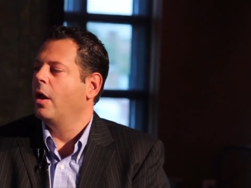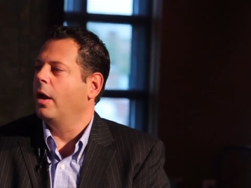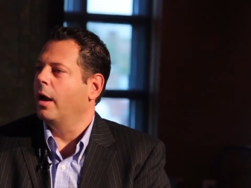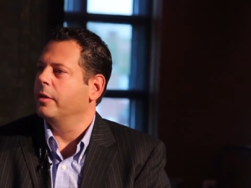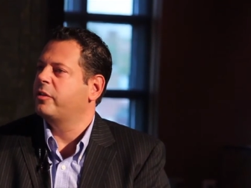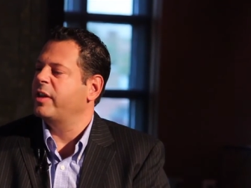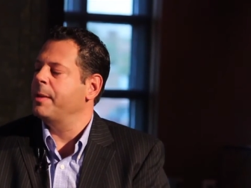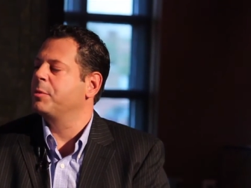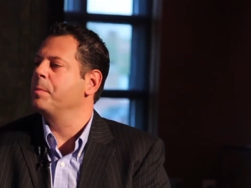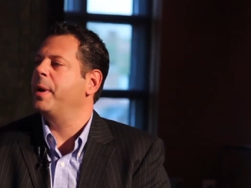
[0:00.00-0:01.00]
Uh,
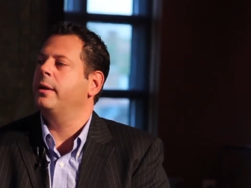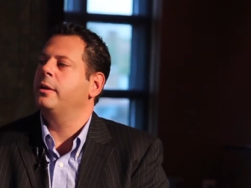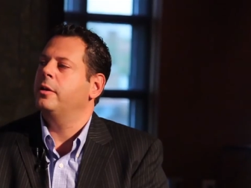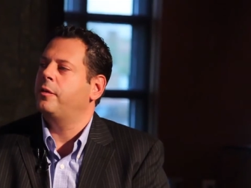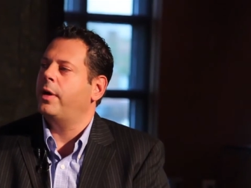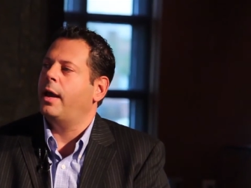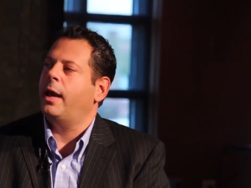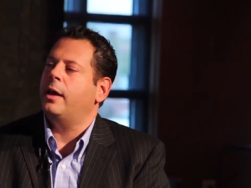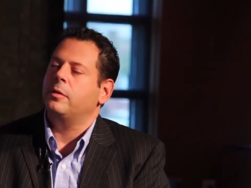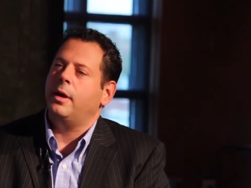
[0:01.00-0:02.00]
same competitive
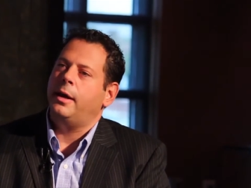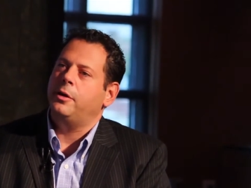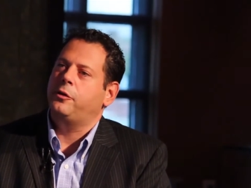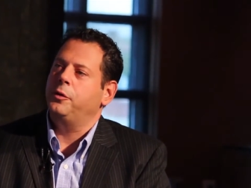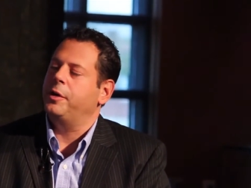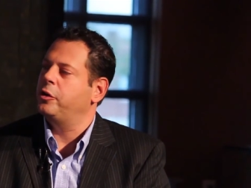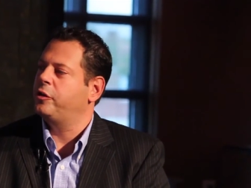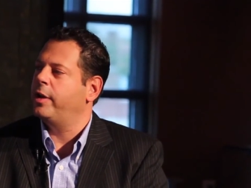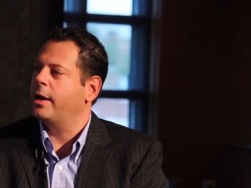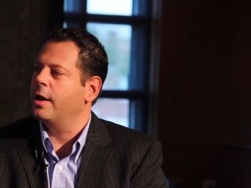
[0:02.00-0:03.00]
attitude that you
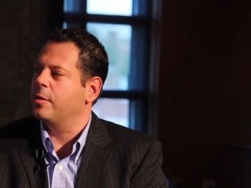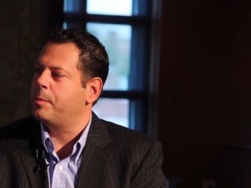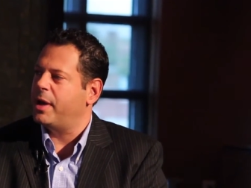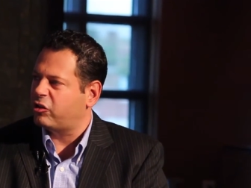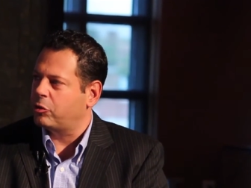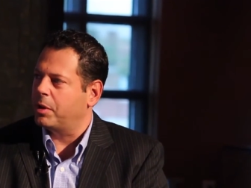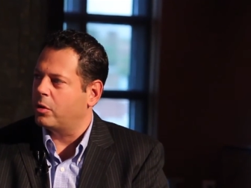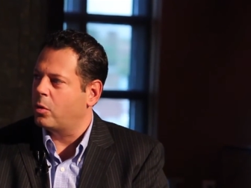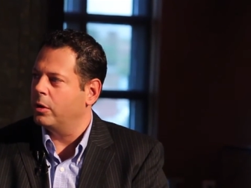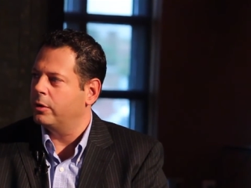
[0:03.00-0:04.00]
take on the basketball
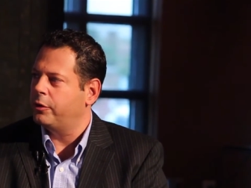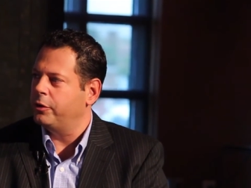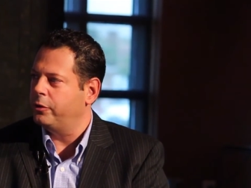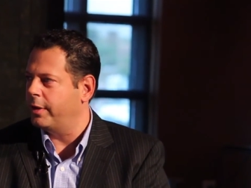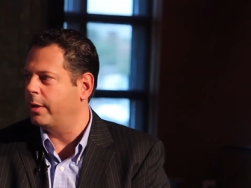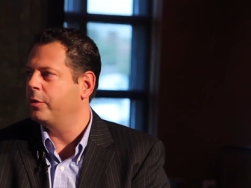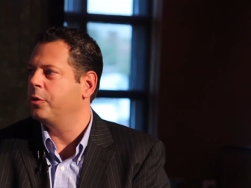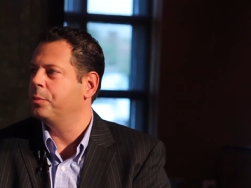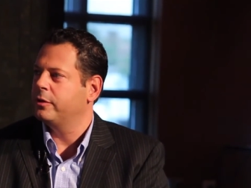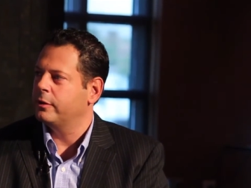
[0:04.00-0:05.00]
court, do you do that with
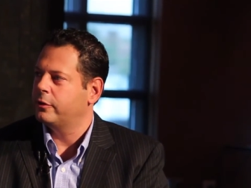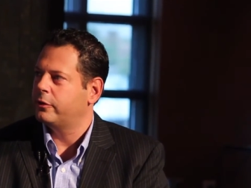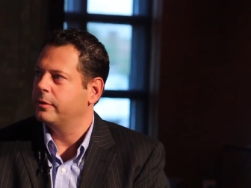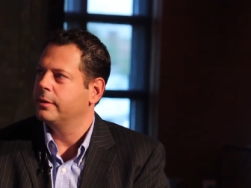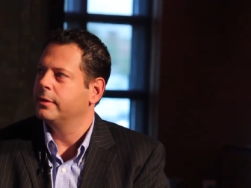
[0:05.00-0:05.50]
your business?